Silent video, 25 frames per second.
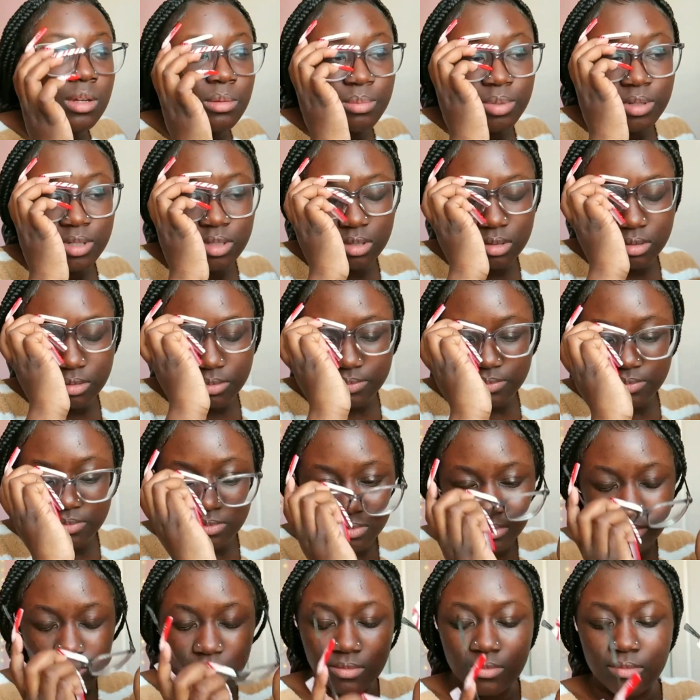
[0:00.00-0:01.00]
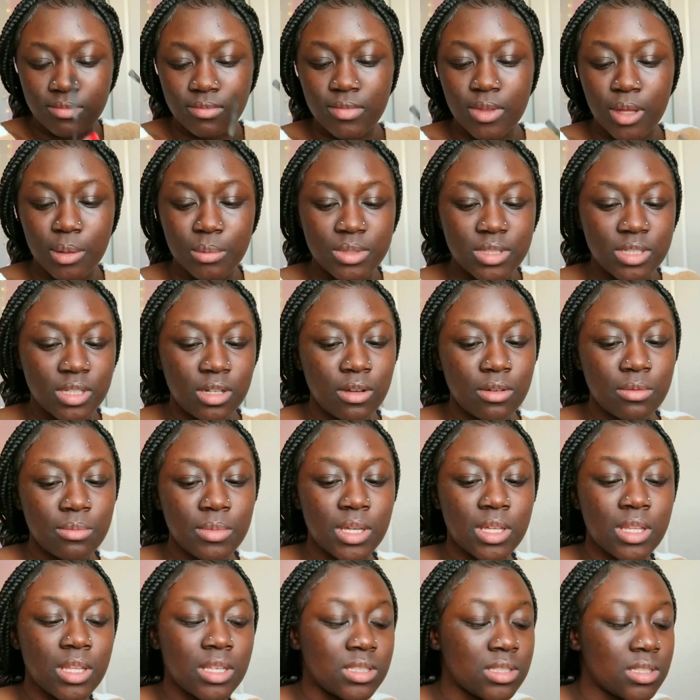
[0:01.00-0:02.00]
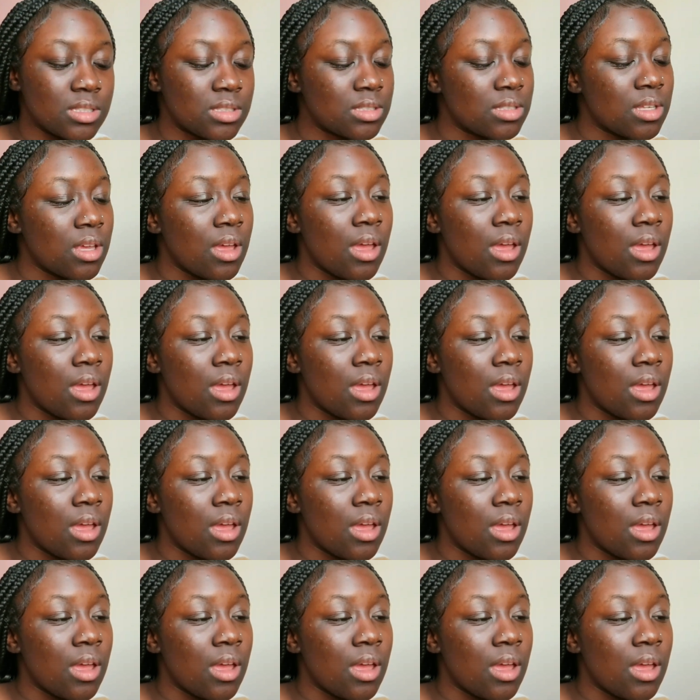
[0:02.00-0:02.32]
Purr. Let me take off my glasses.